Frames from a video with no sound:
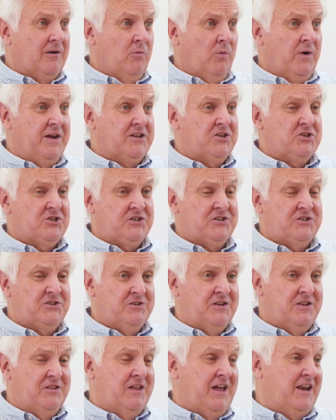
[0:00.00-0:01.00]

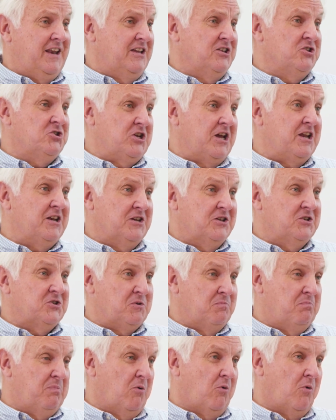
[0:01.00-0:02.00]
which then
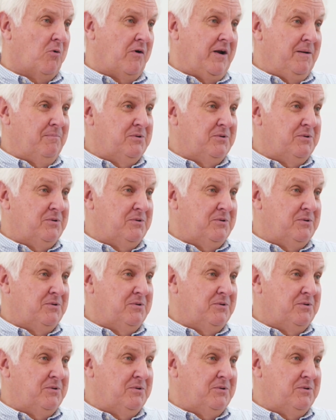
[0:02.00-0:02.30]
engenders a poor